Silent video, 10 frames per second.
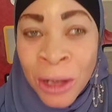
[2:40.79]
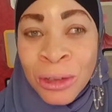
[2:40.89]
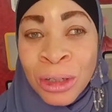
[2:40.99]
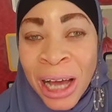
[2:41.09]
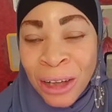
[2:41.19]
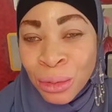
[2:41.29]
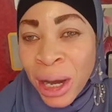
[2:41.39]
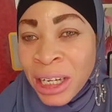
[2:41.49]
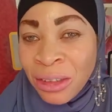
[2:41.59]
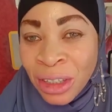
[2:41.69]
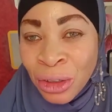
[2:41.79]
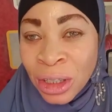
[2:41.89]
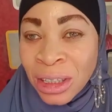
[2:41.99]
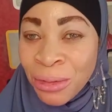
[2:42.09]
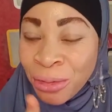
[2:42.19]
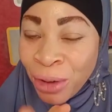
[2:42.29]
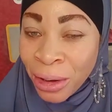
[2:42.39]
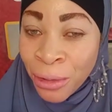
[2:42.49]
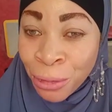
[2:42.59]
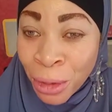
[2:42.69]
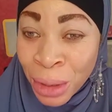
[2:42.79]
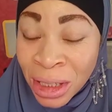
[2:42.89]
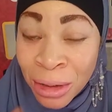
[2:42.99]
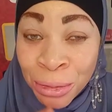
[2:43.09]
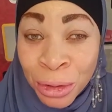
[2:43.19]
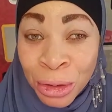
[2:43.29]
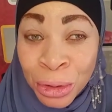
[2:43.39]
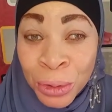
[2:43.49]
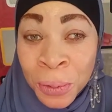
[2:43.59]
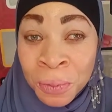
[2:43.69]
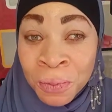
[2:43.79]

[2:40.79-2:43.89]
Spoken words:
So that's why this video is informative for you